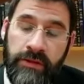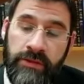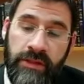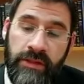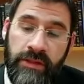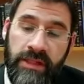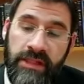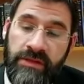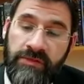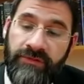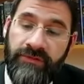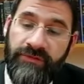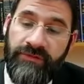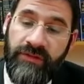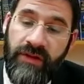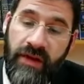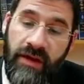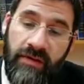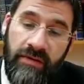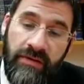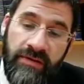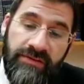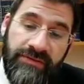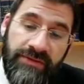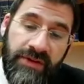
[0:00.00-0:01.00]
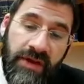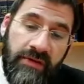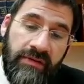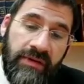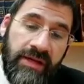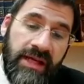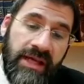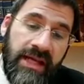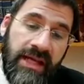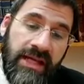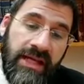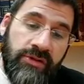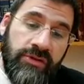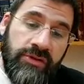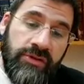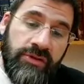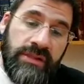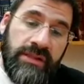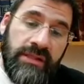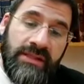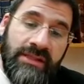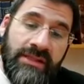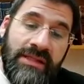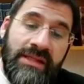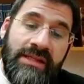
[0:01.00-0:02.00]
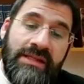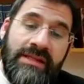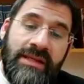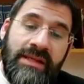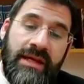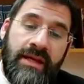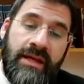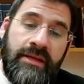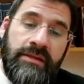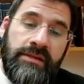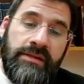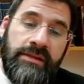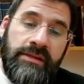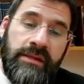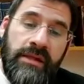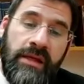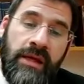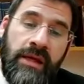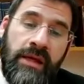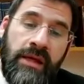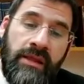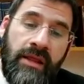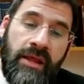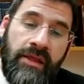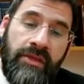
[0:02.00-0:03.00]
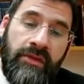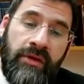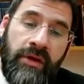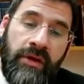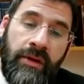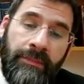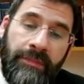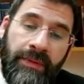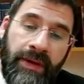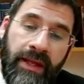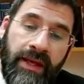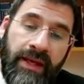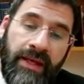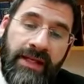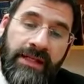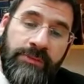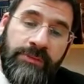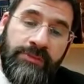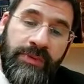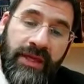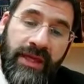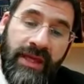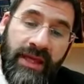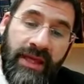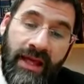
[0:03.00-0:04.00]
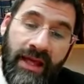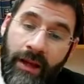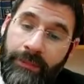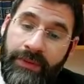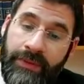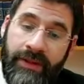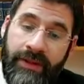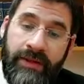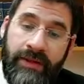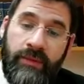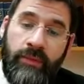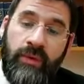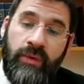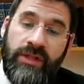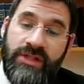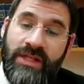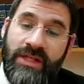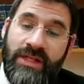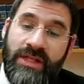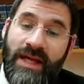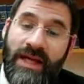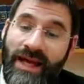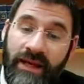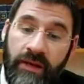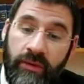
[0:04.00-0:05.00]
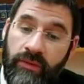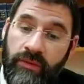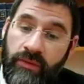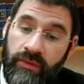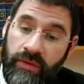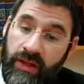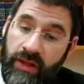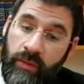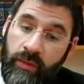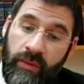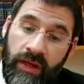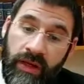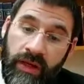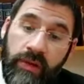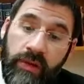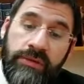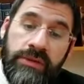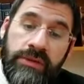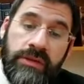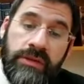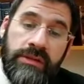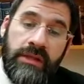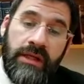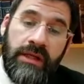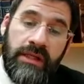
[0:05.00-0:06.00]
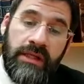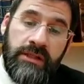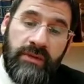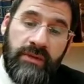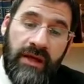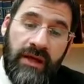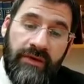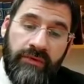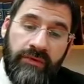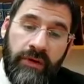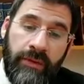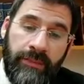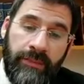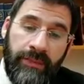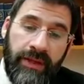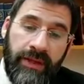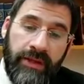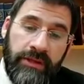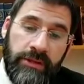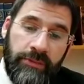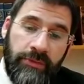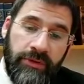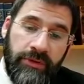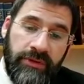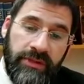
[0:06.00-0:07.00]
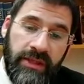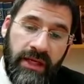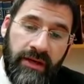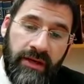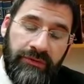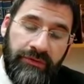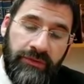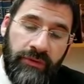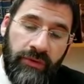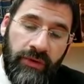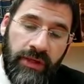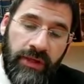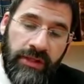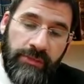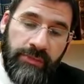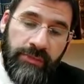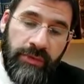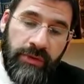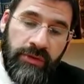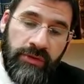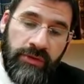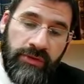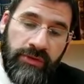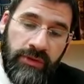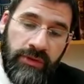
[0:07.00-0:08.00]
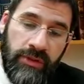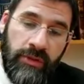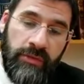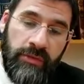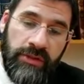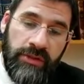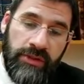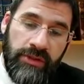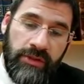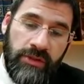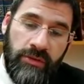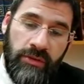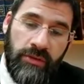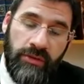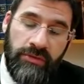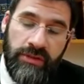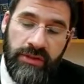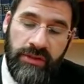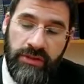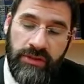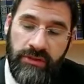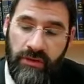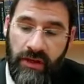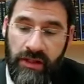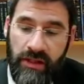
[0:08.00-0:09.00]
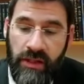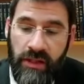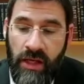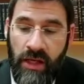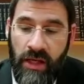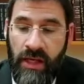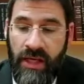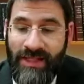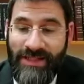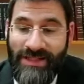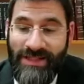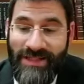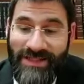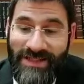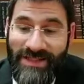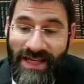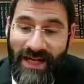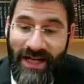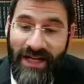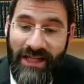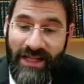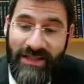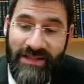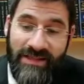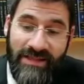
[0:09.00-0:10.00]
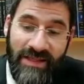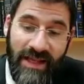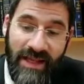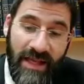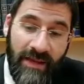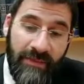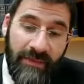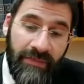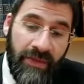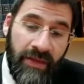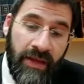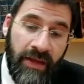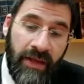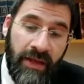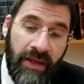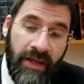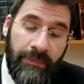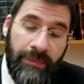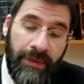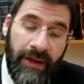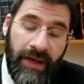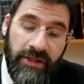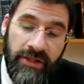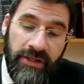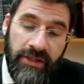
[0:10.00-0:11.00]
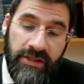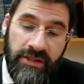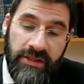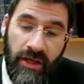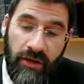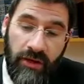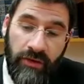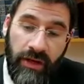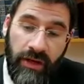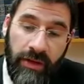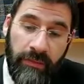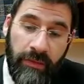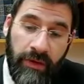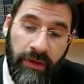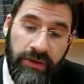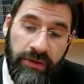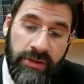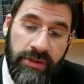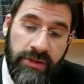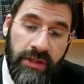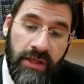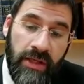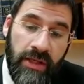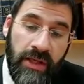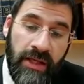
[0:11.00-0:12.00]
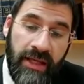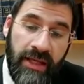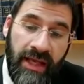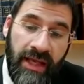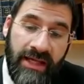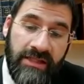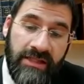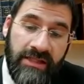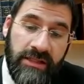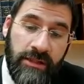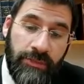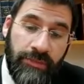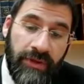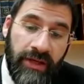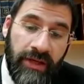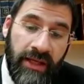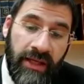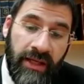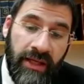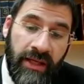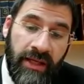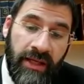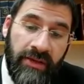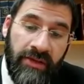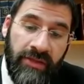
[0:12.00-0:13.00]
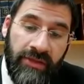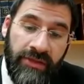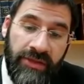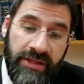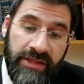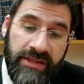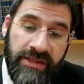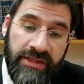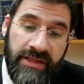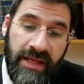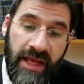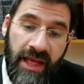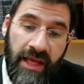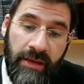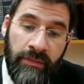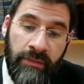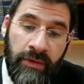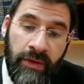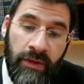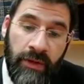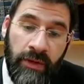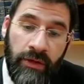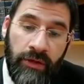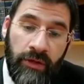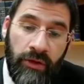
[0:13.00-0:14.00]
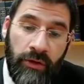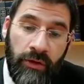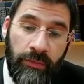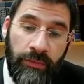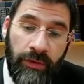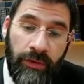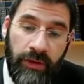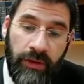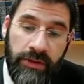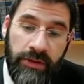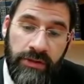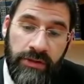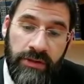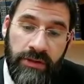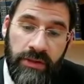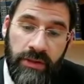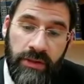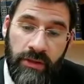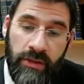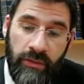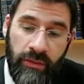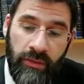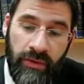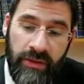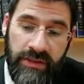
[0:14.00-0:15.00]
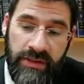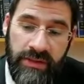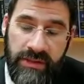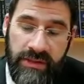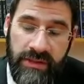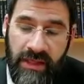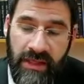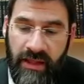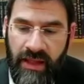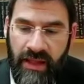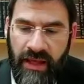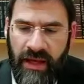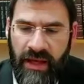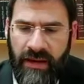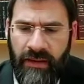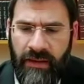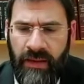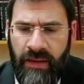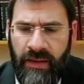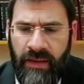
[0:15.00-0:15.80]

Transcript: So these are very, very interesting details that the Ramban is picking up here, which I don't think we notice unless we have the Ramban to point it out for us, because, we just don't notice, right? It's exactly the same. In Parshas Acharemos, he has to bring the same korbanos. What does it say there?